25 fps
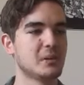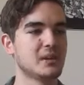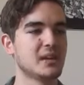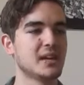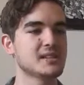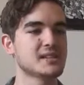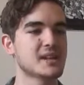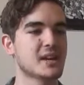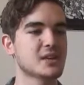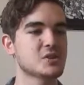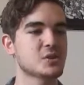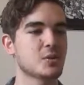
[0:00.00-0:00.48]
and
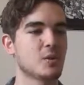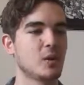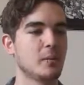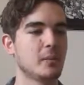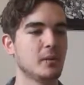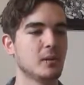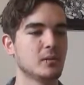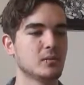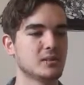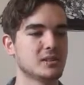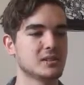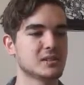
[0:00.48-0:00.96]
he's actually going to
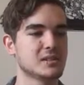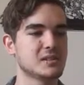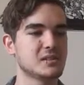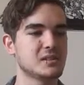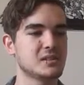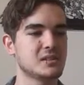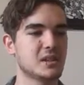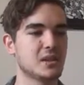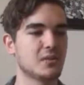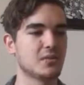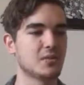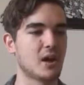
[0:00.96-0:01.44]
be able to
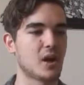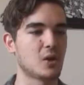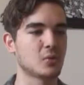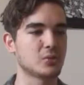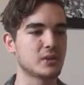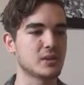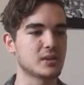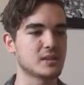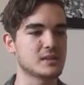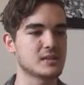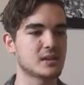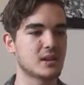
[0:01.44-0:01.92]
sniff
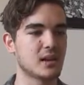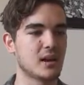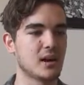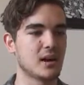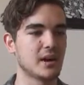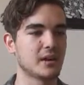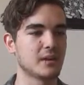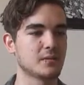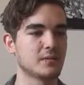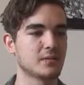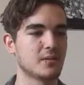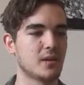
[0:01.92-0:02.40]
out this
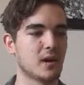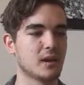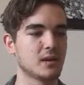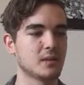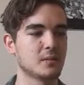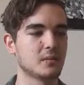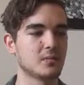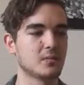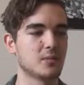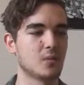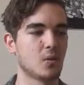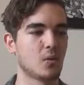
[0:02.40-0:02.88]
guy and find
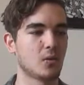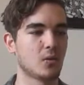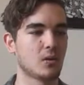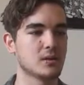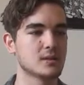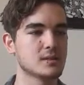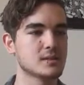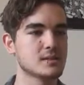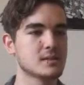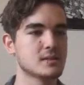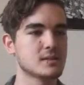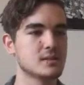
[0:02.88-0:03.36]
him for
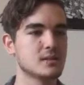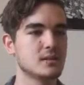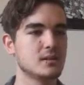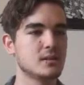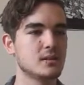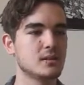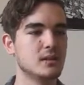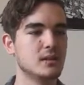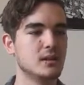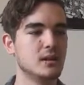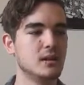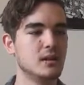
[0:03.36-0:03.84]
us.
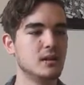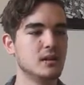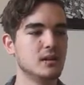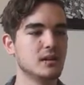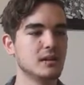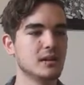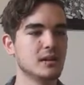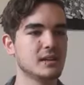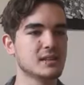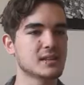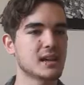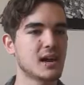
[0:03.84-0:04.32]

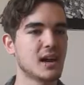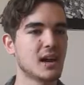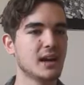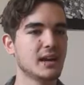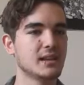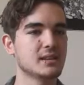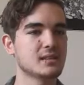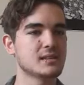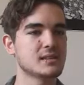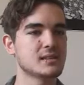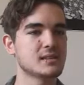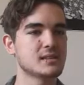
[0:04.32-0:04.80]
He's
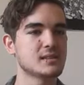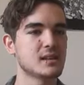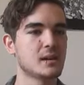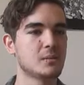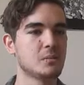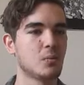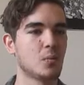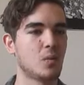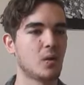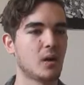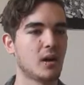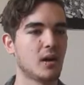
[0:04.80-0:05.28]
hiding
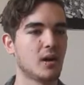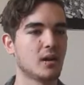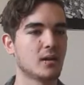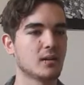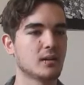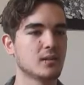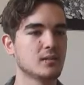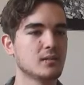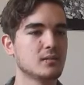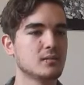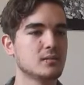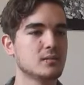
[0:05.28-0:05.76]

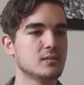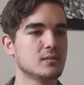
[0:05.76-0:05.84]
somewhere.